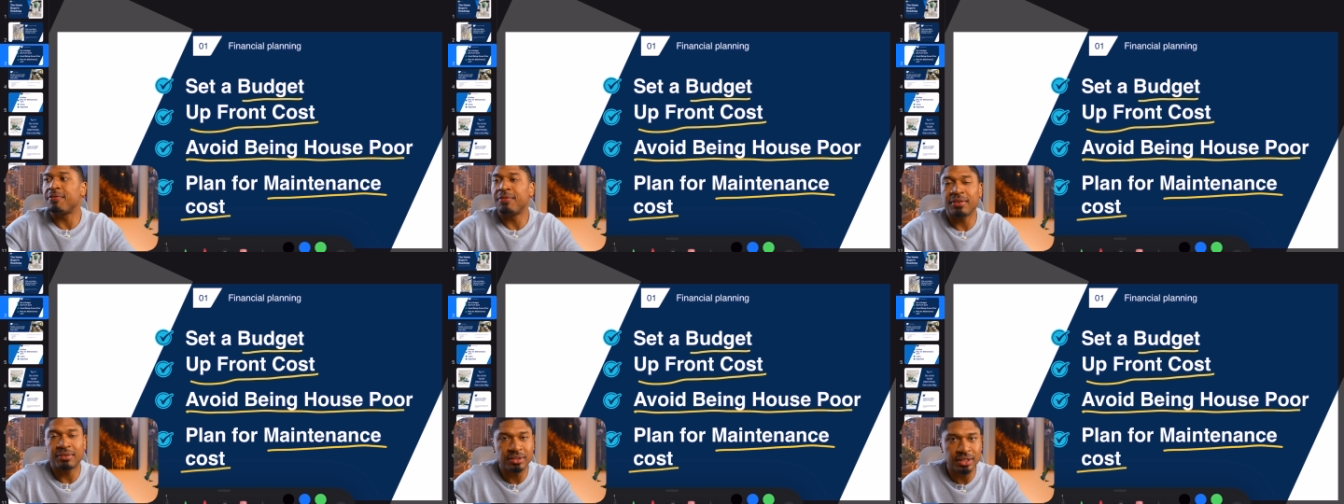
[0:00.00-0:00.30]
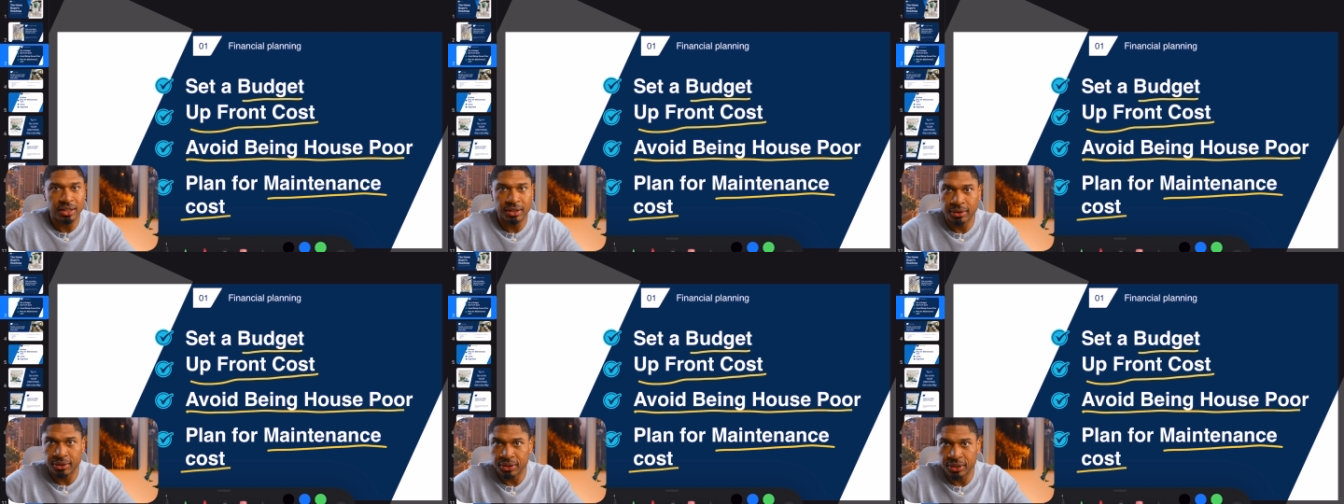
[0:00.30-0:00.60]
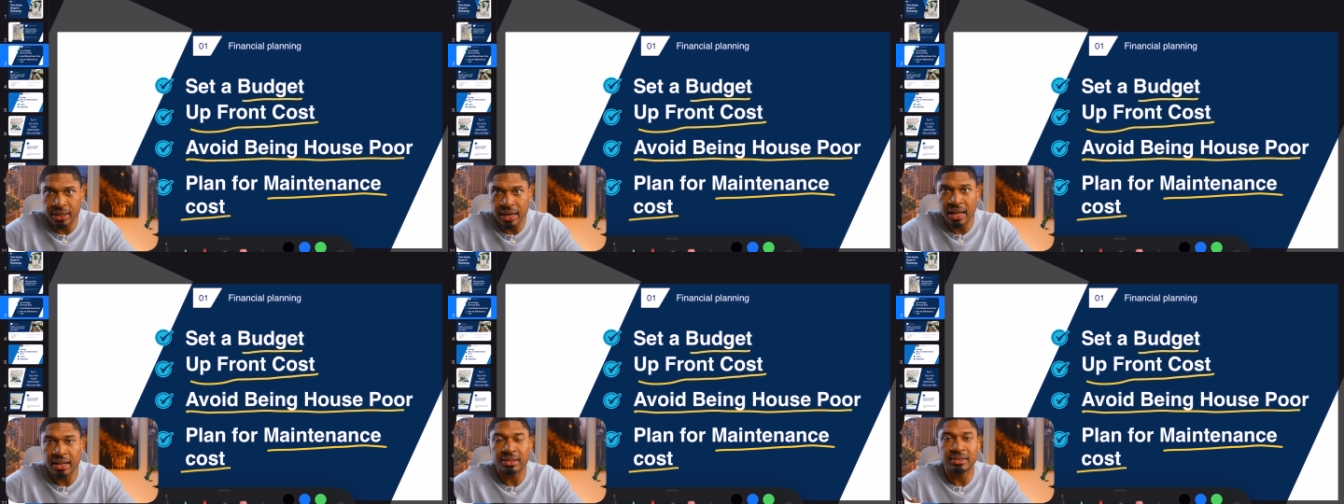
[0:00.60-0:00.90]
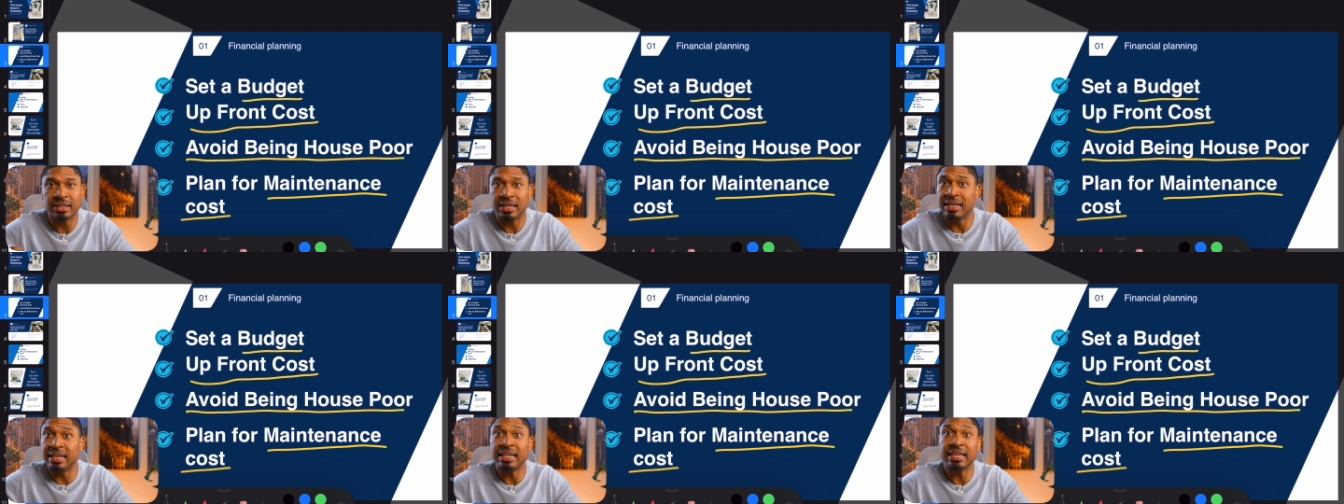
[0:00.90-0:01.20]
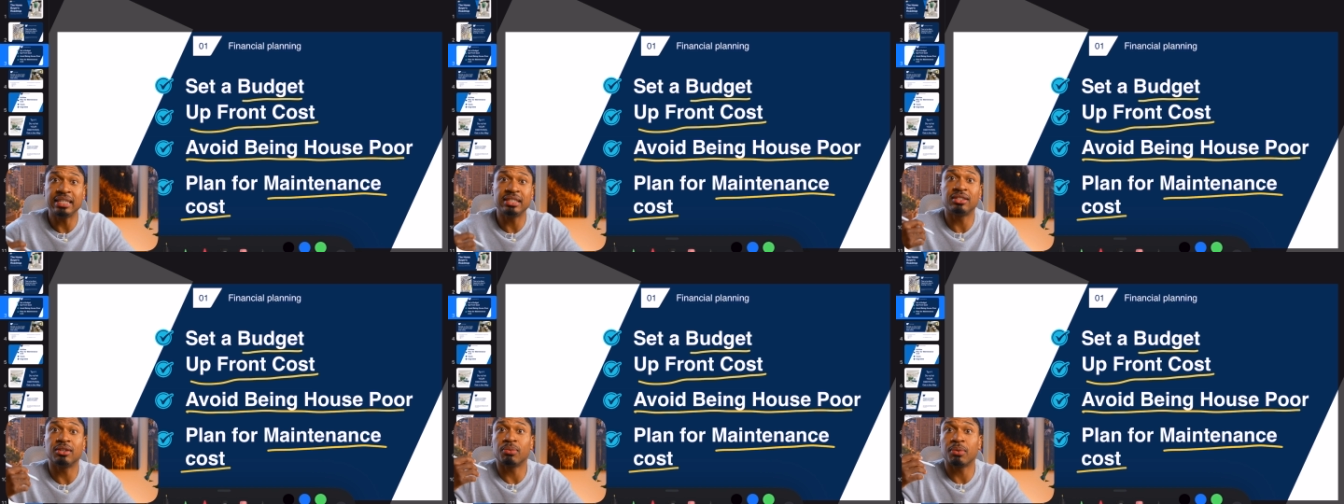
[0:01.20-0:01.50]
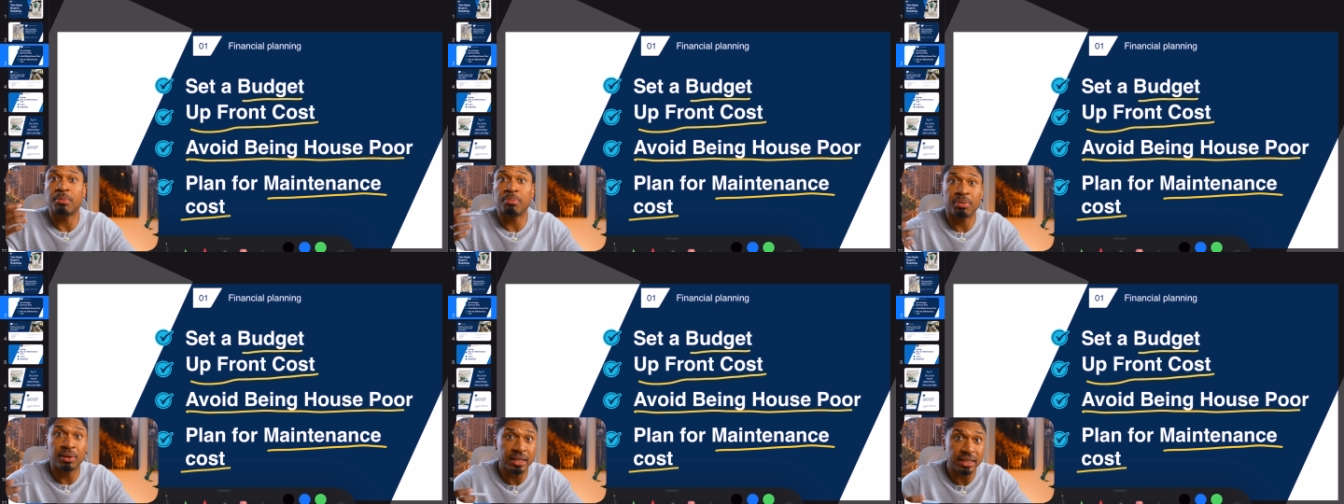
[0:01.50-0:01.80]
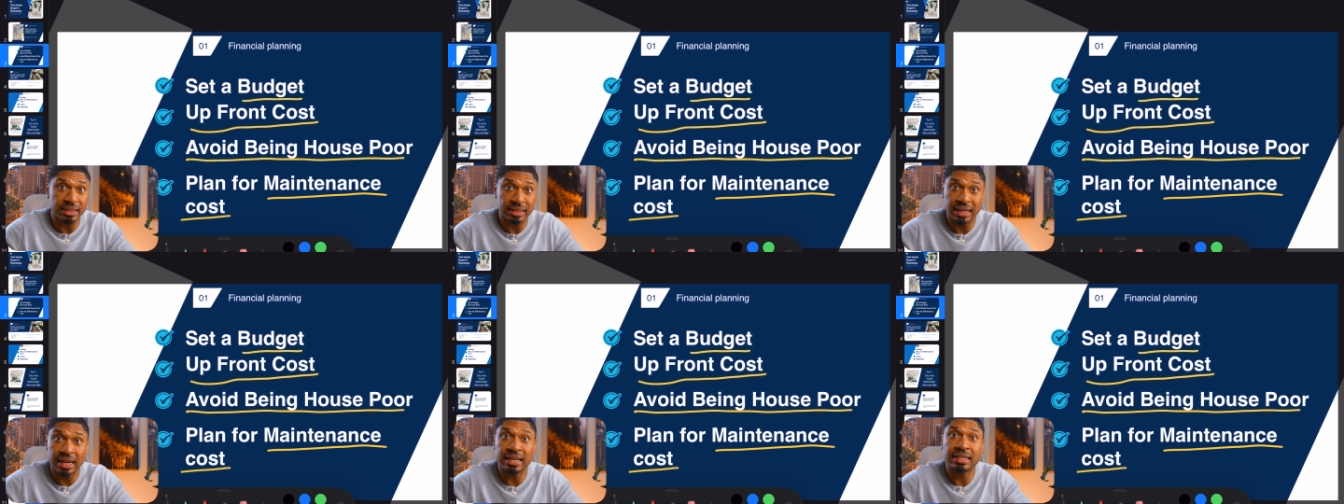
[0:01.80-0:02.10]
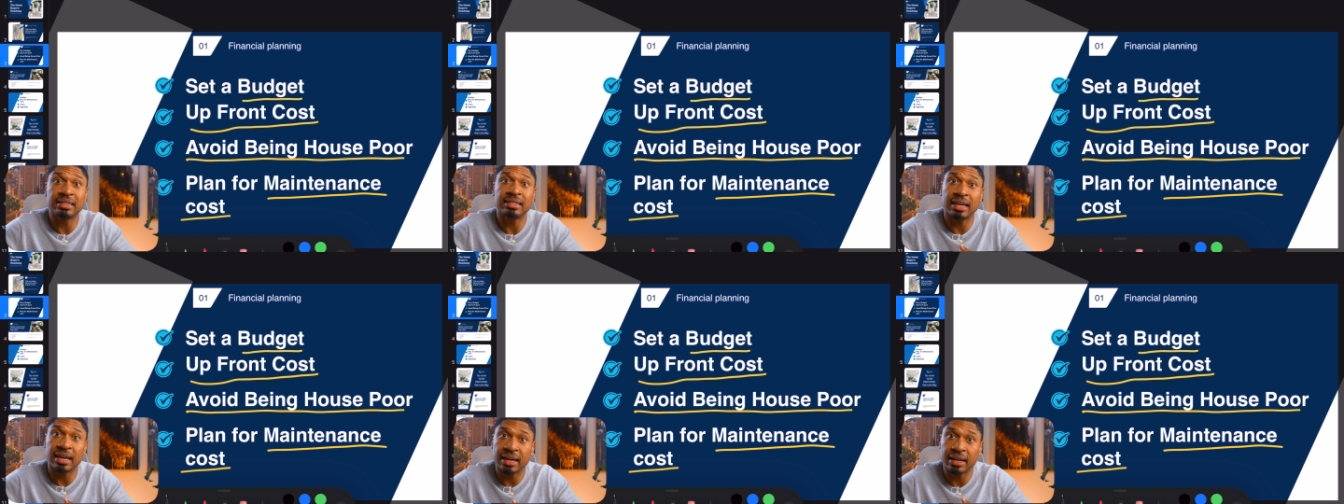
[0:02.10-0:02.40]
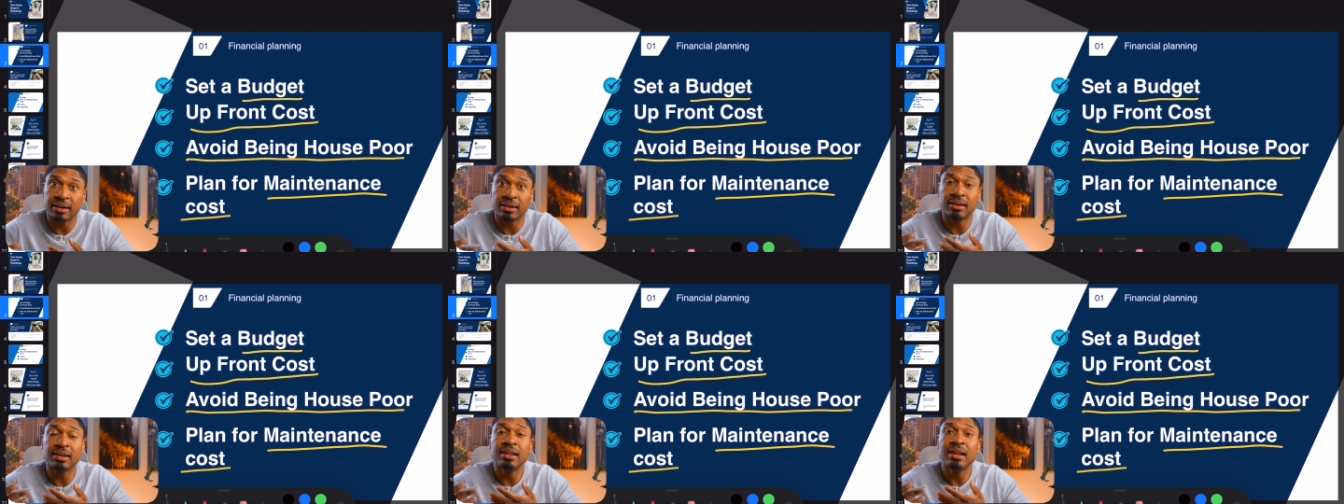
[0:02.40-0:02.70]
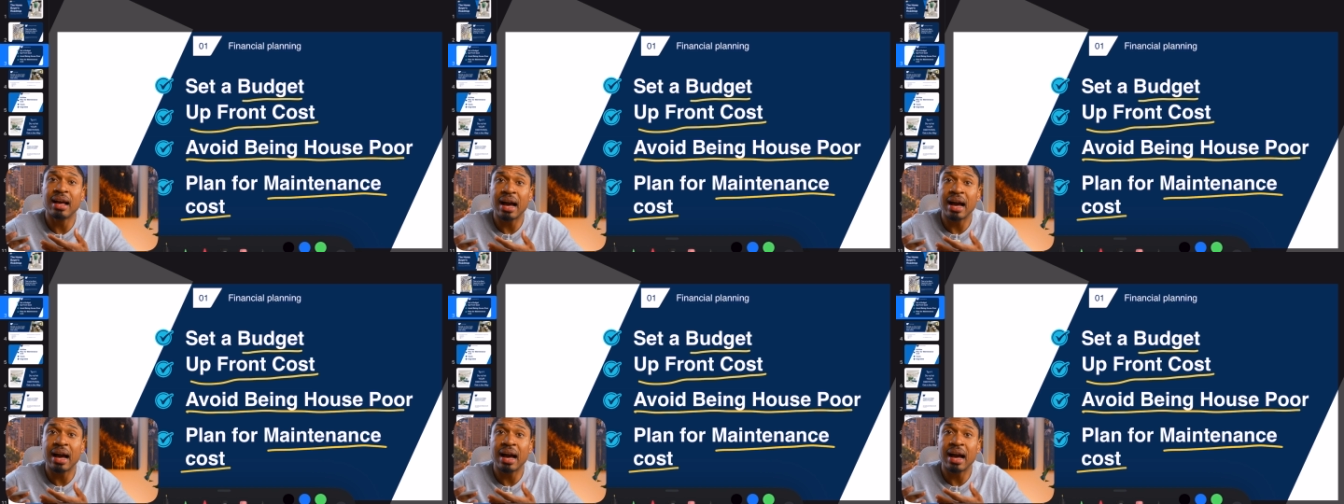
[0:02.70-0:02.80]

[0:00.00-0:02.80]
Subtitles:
$1,500 it needs to replace that entire